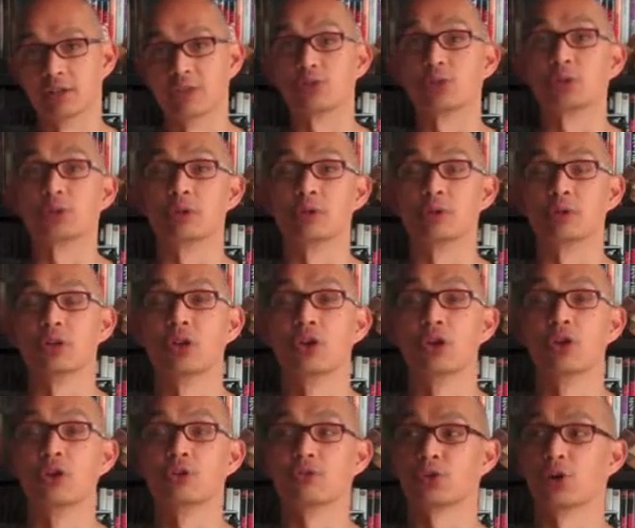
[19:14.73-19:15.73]
is
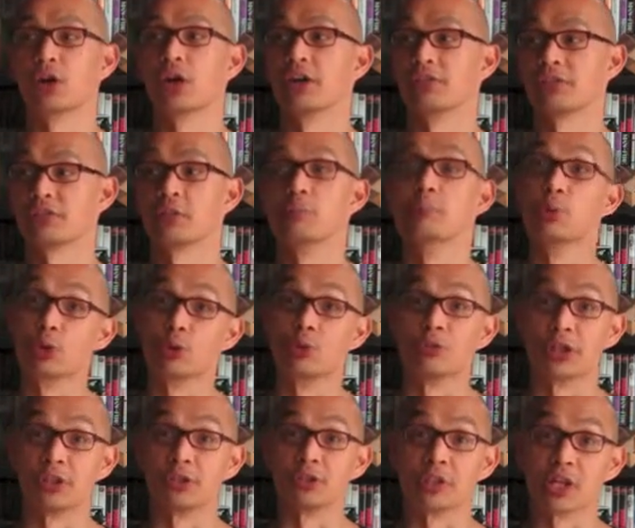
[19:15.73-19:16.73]
for us to
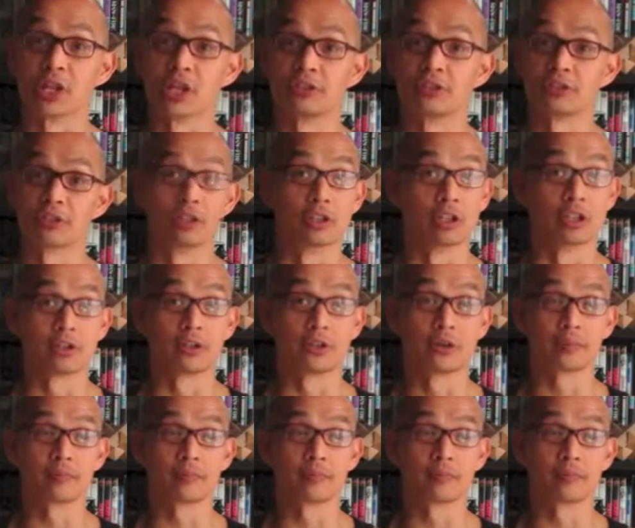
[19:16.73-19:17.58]
motivate you guys to